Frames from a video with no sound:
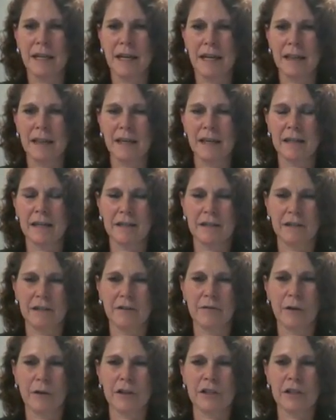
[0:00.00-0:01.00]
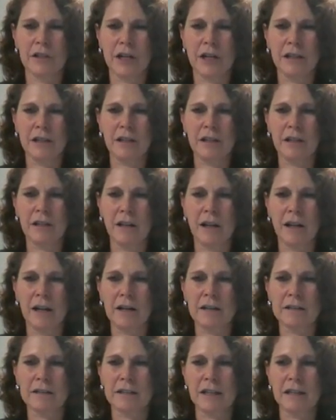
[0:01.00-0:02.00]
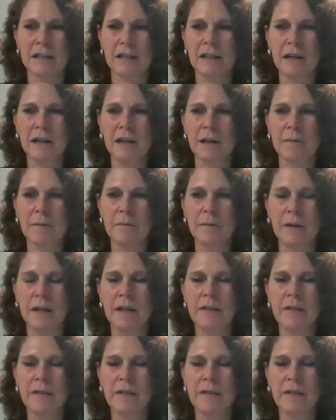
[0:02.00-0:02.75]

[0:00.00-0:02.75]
And then avoid checking the clock, set an alarm.